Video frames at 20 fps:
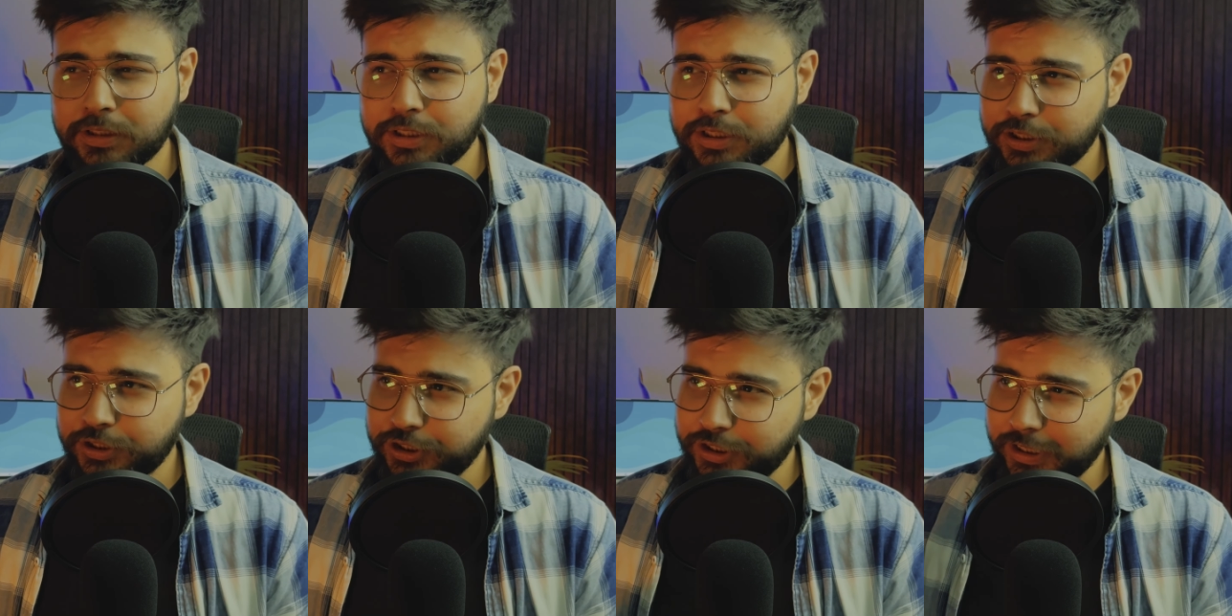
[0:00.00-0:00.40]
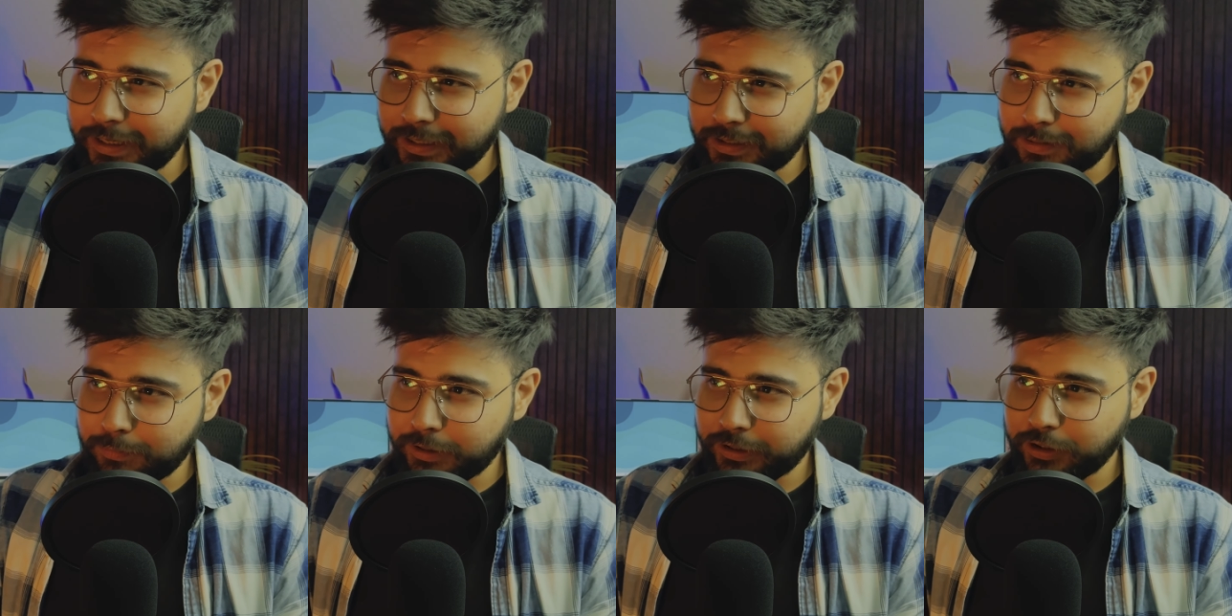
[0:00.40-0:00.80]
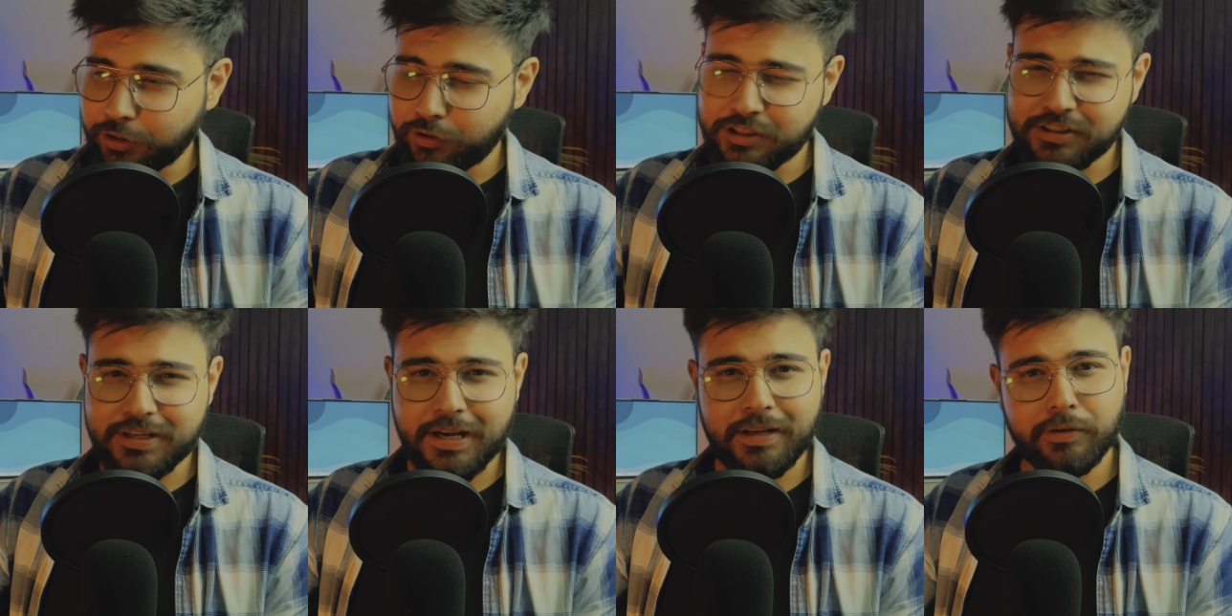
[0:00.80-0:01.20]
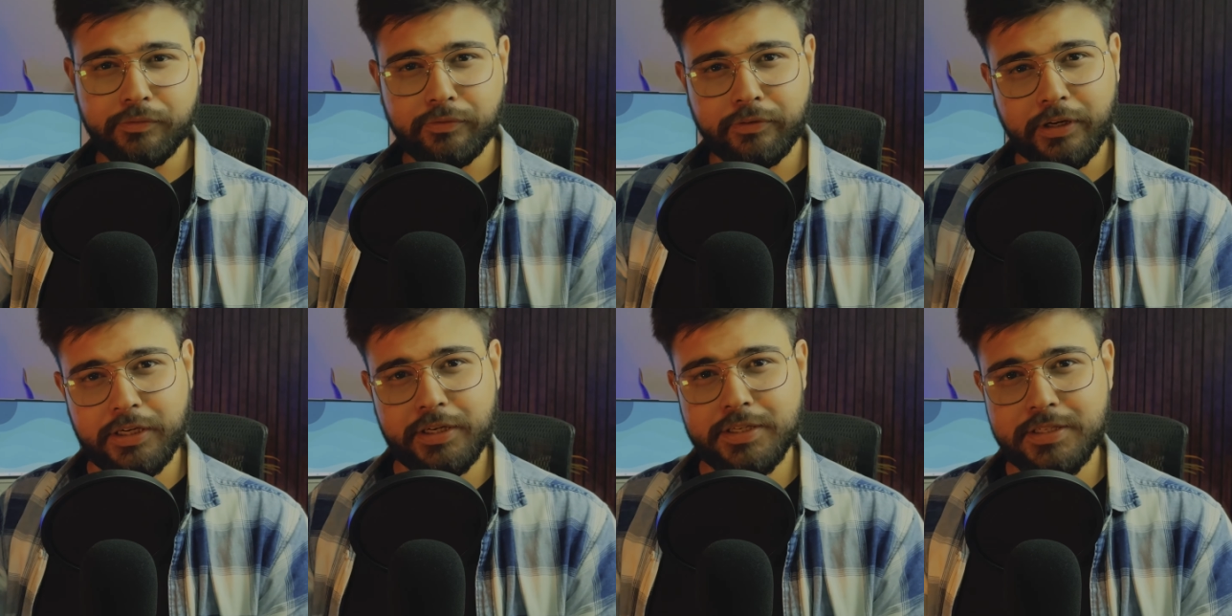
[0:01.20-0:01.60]
share it among your designer
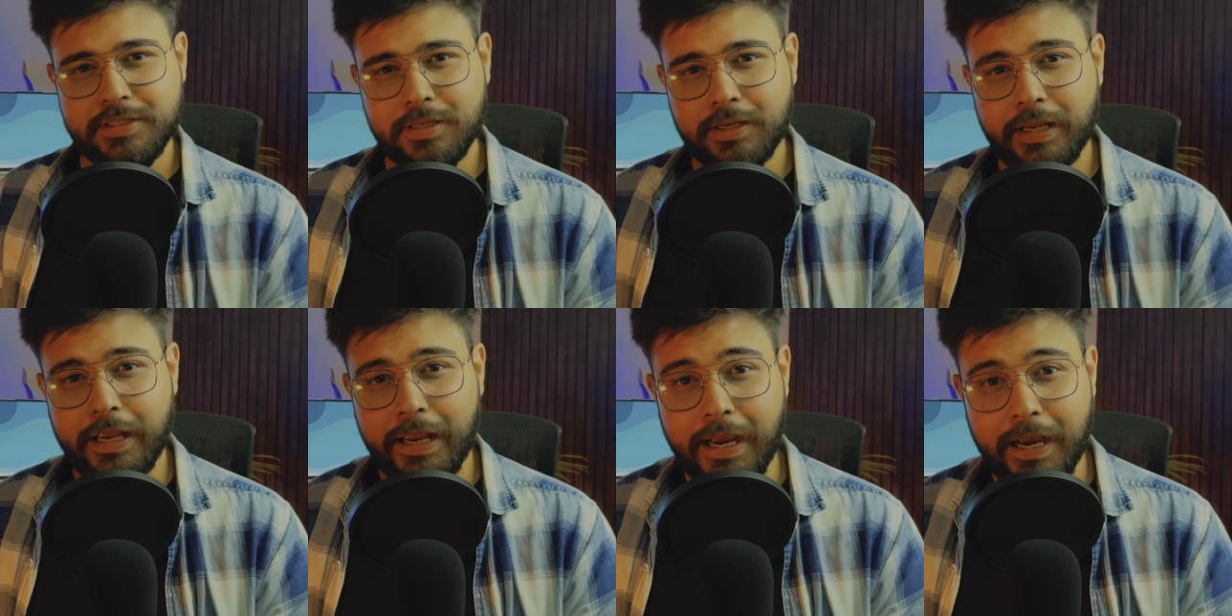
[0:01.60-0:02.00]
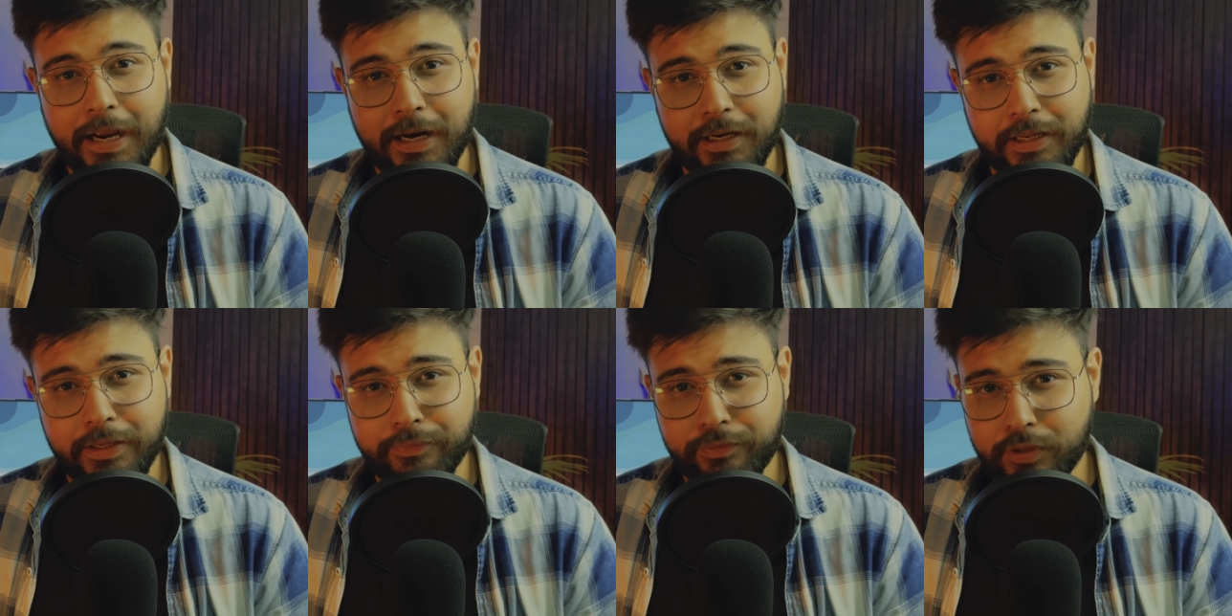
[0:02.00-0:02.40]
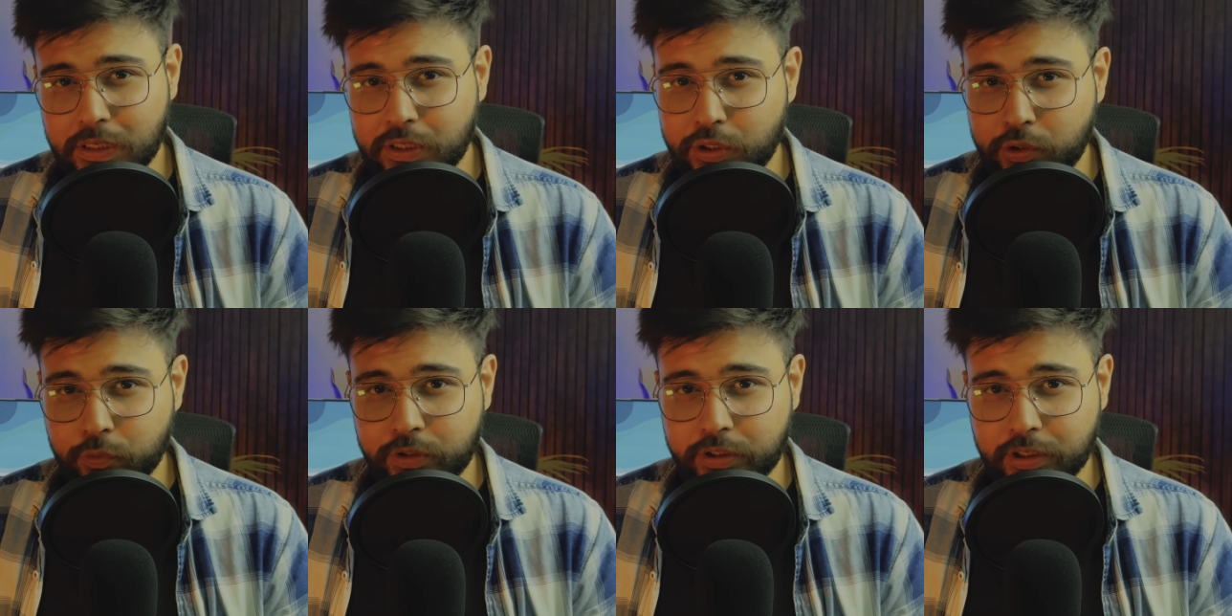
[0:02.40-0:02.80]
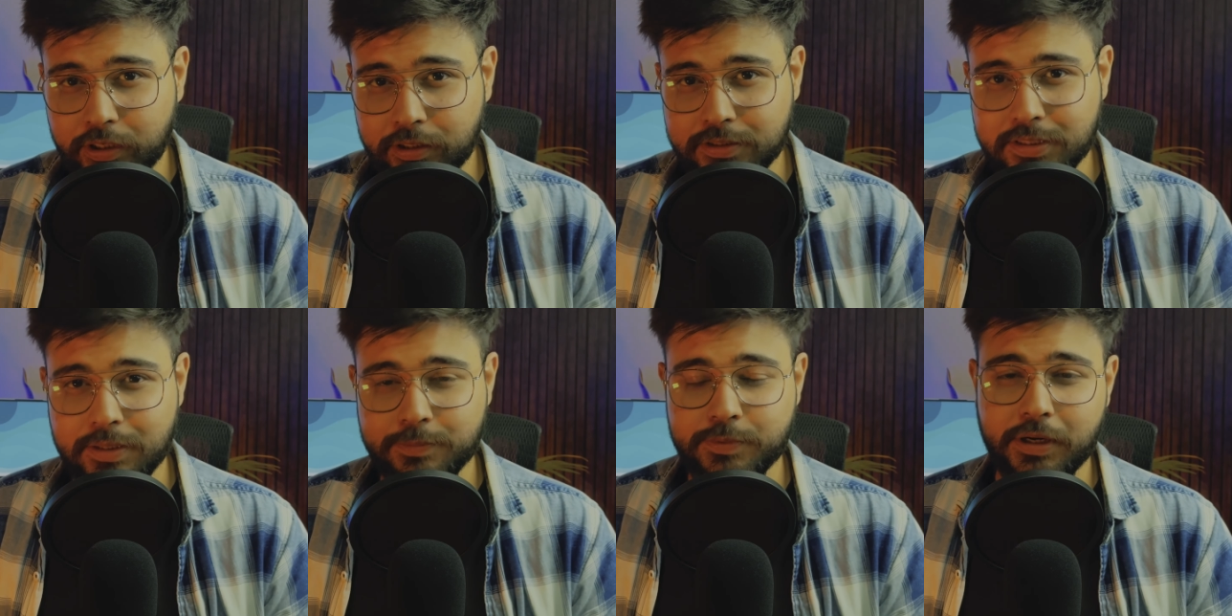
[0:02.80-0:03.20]
friends, and if you're new here,
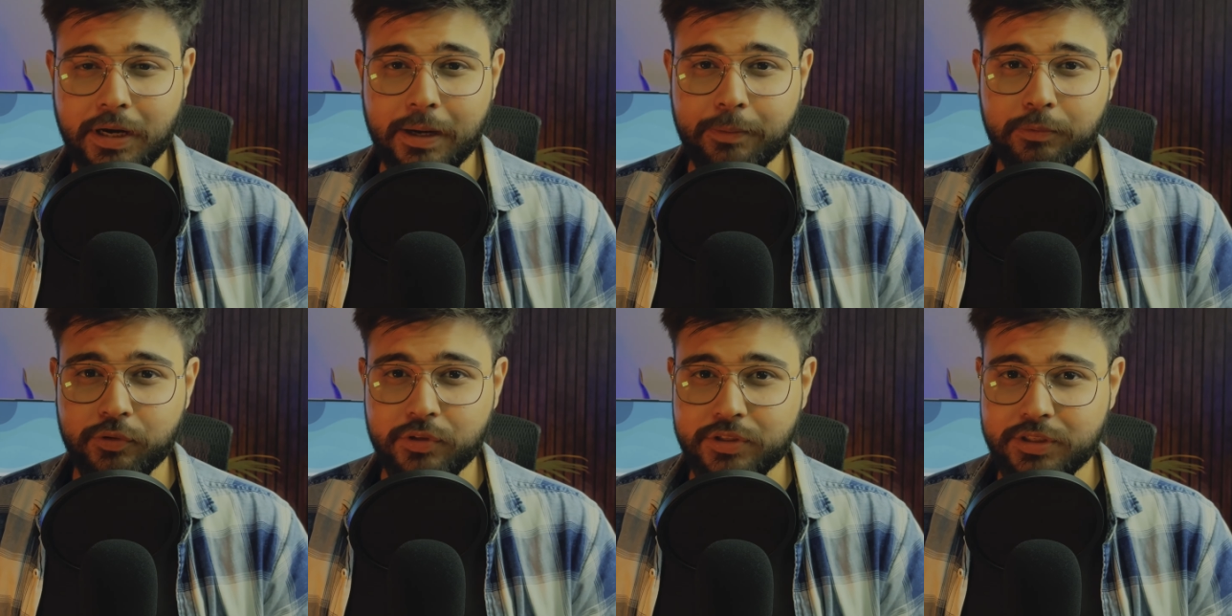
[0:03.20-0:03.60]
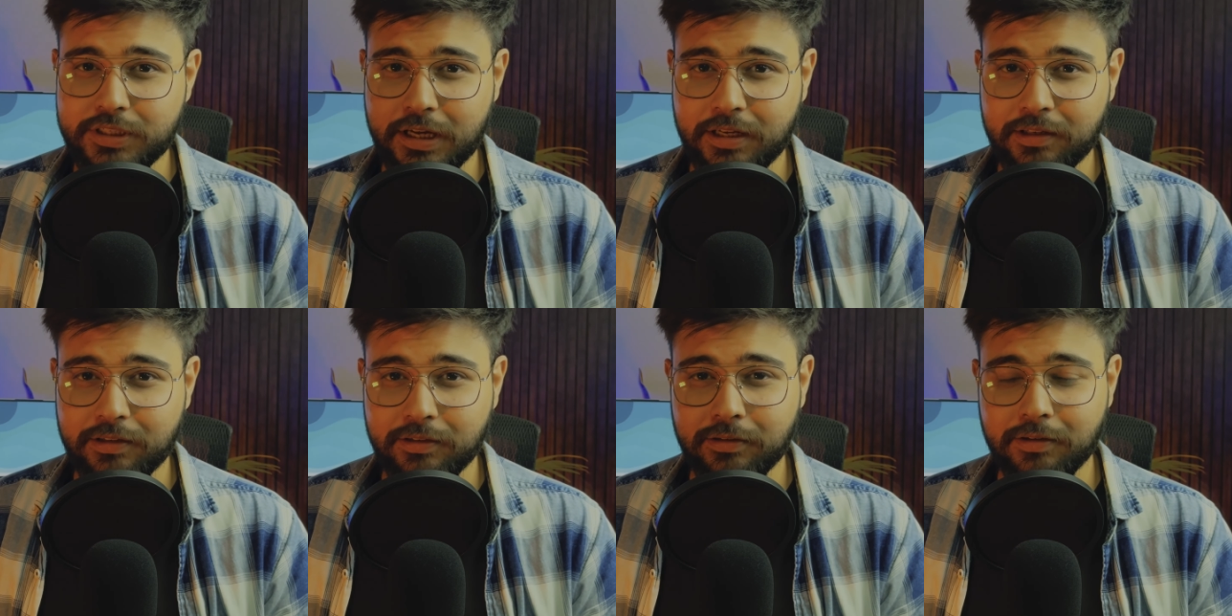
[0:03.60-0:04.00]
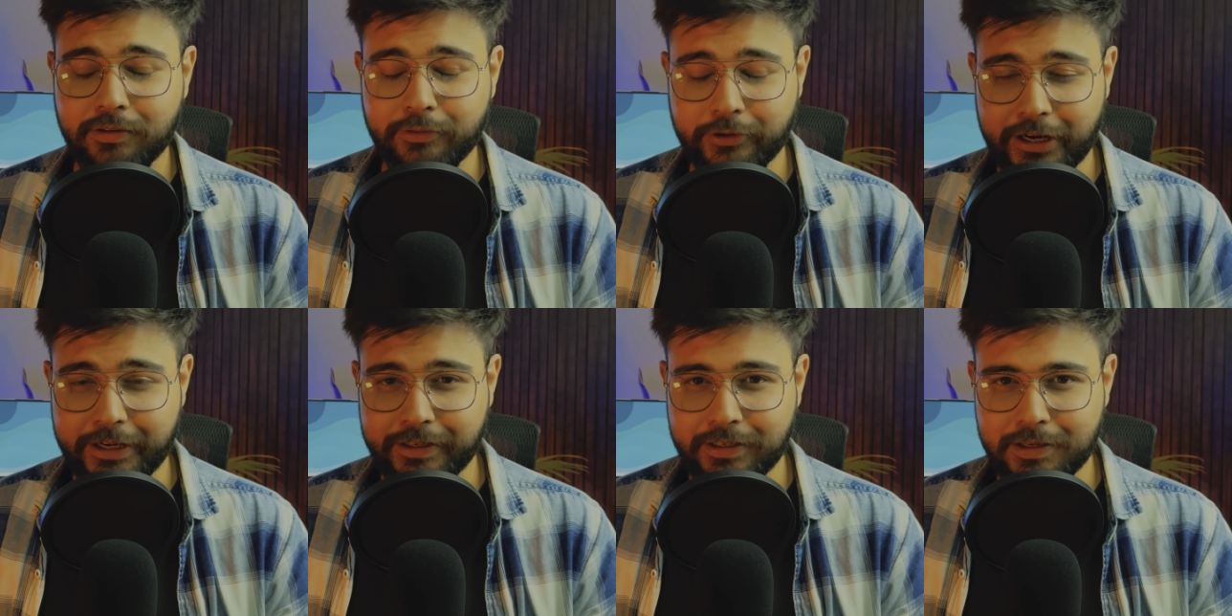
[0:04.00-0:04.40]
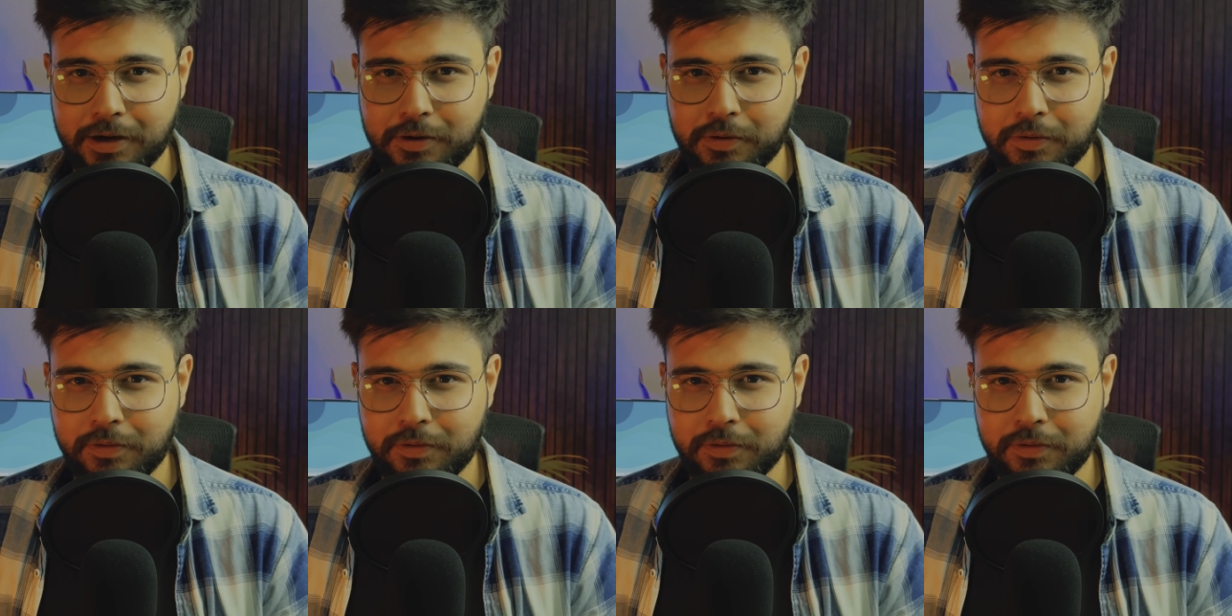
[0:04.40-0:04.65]
subscribe to the channel right now.